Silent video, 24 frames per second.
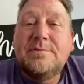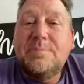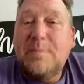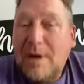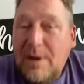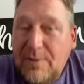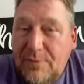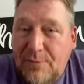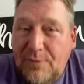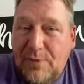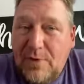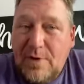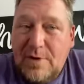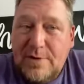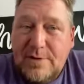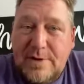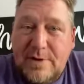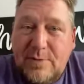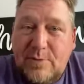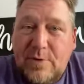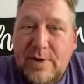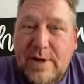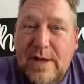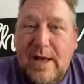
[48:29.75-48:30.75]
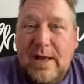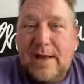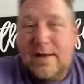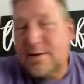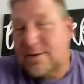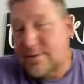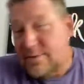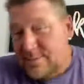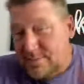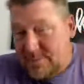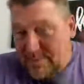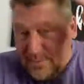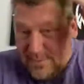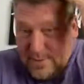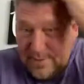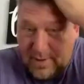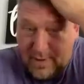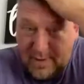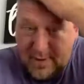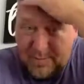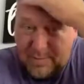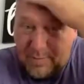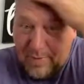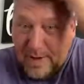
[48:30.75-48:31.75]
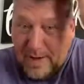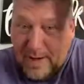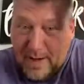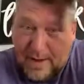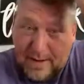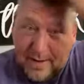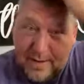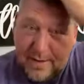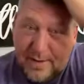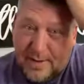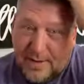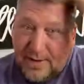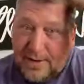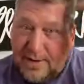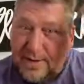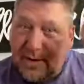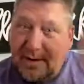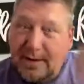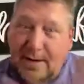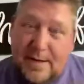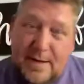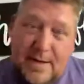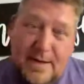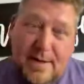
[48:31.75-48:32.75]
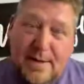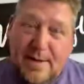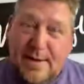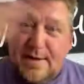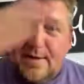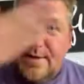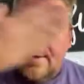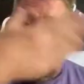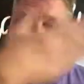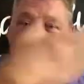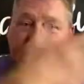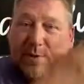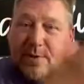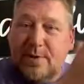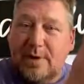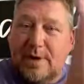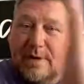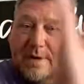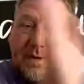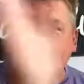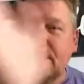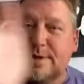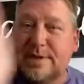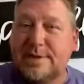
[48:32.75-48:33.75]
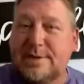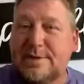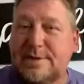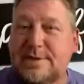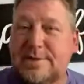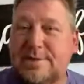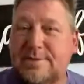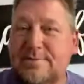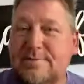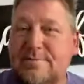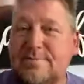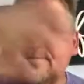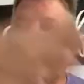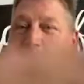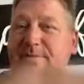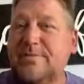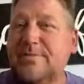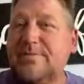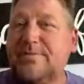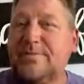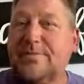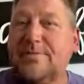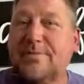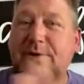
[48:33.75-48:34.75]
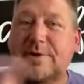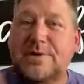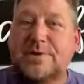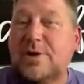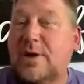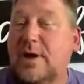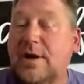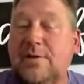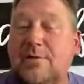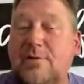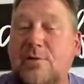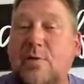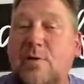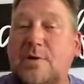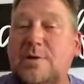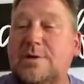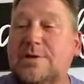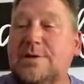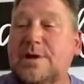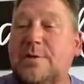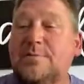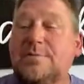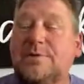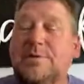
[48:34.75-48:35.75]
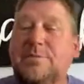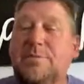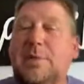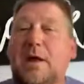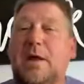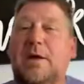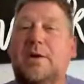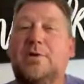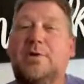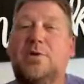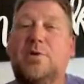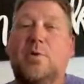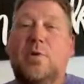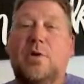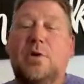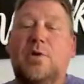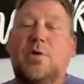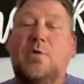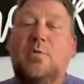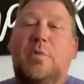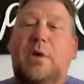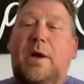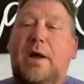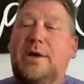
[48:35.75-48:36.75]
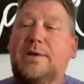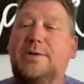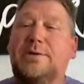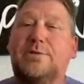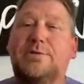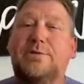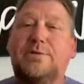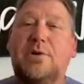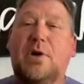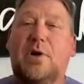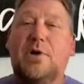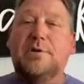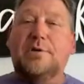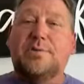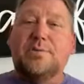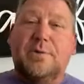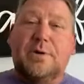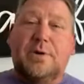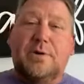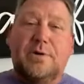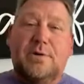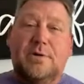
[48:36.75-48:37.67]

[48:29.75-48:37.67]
my fault that we got on a path that went like this. Did you have what subject matter do you want to go back to? Talk to me.